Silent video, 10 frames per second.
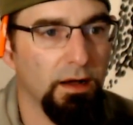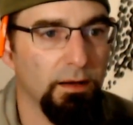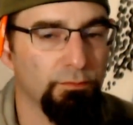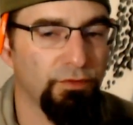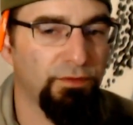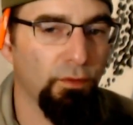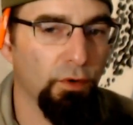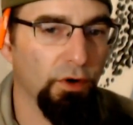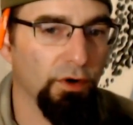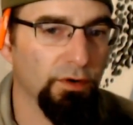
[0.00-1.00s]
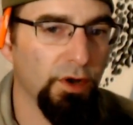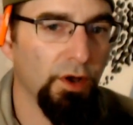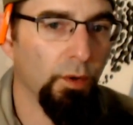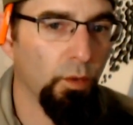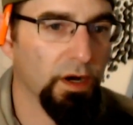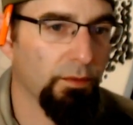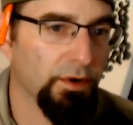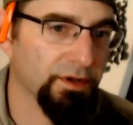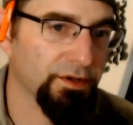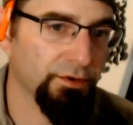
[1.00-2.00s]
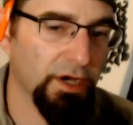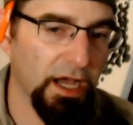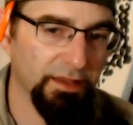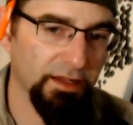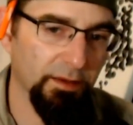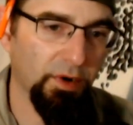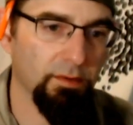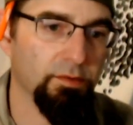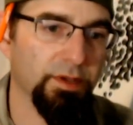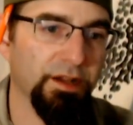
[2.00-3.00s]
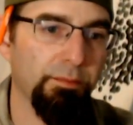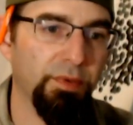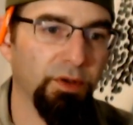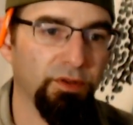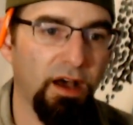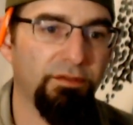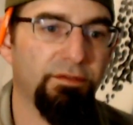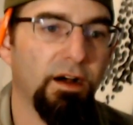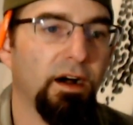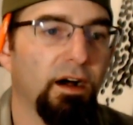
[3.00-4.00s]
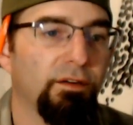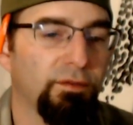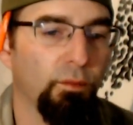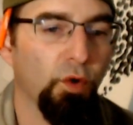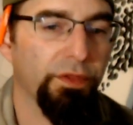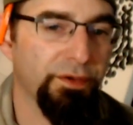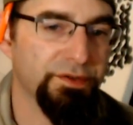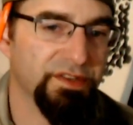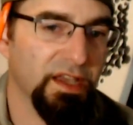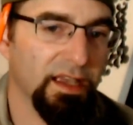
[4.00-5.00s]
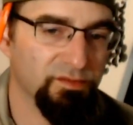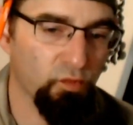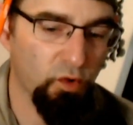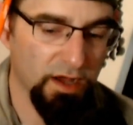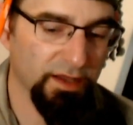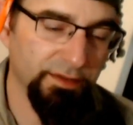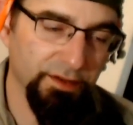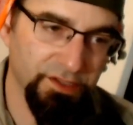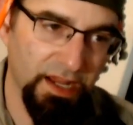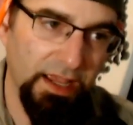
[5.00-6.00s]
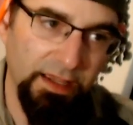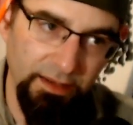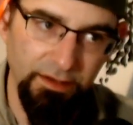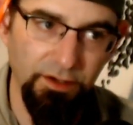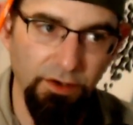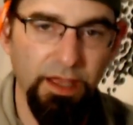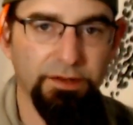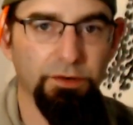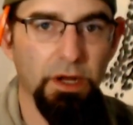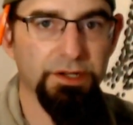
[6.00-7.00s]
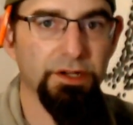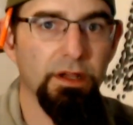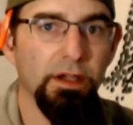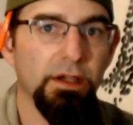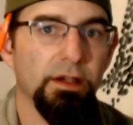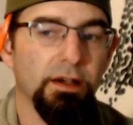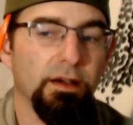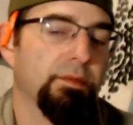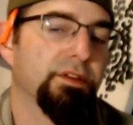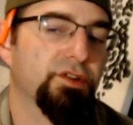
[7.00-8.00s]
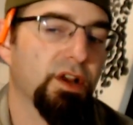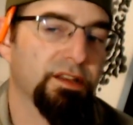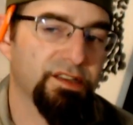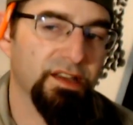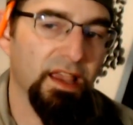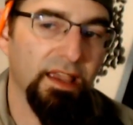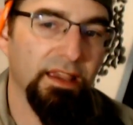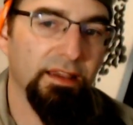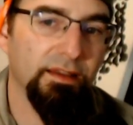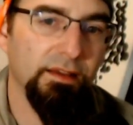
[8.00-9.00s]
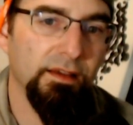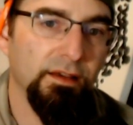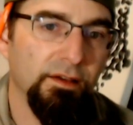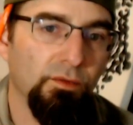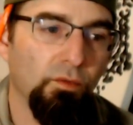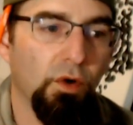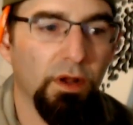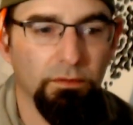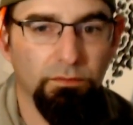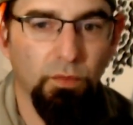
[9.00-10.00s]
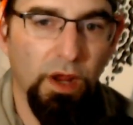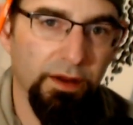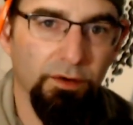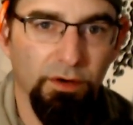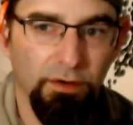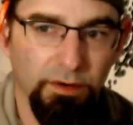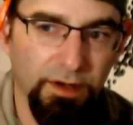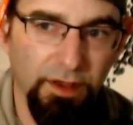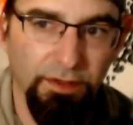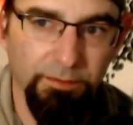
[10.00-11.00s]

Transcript: for what I want to do, and then I'm probably going to build off from what those guys want in their tank, and then go that direction and try and stay one way or another.